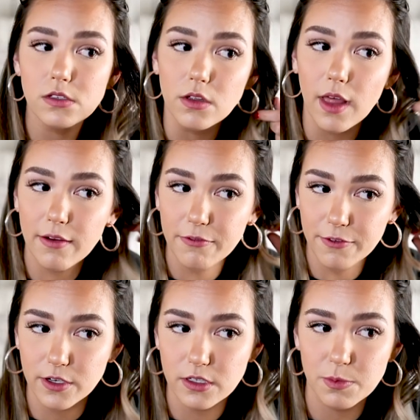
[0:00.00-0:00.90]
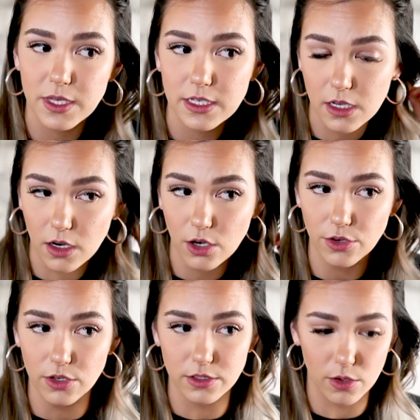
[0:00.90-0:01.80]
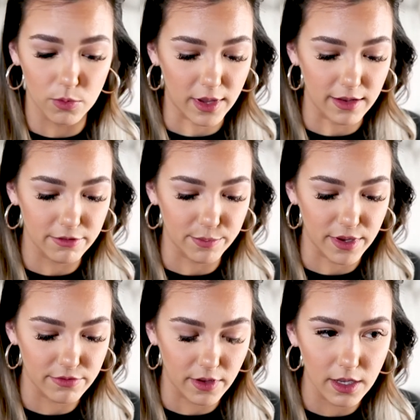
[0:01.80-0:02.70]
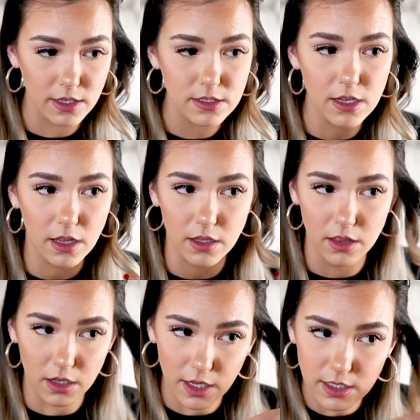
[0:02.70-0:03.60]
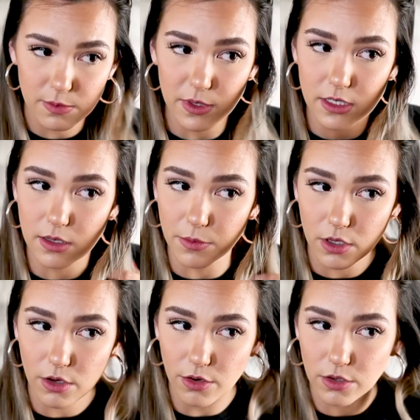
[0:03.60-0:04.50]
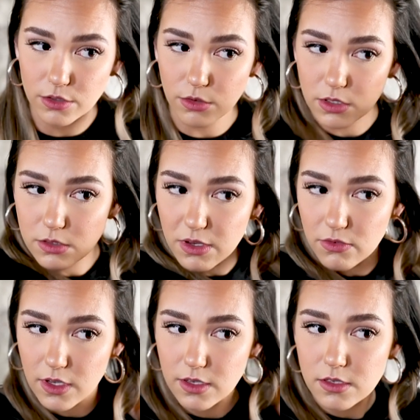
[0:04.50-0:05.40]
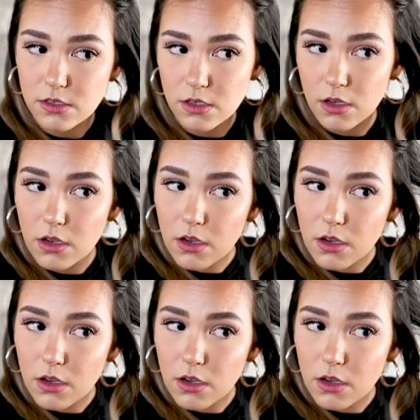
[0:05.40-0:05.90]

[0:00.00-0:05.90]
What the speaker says: So that first piece I curled away from my face, and then the next piece I'm gonna curl towards my face.